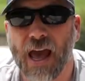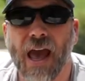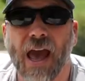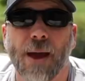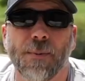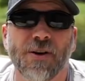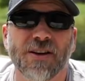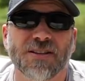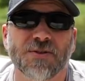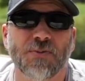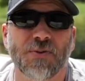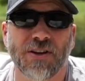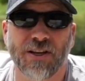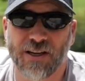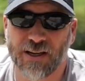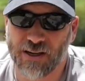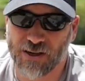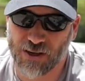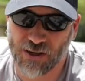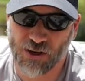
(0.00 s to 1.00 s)

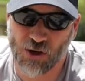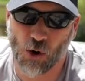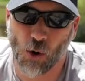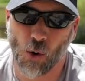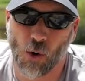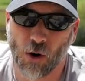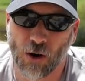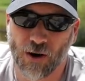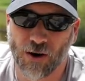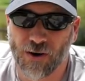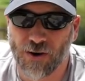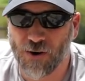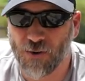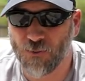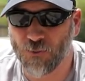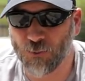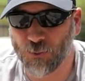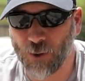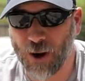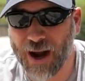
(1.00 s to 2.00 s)
MSP Core
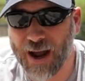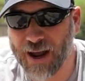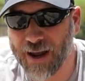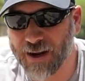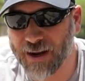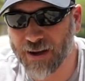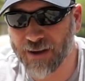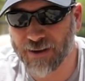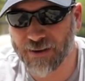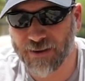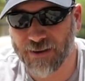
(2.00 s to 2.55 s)
Frag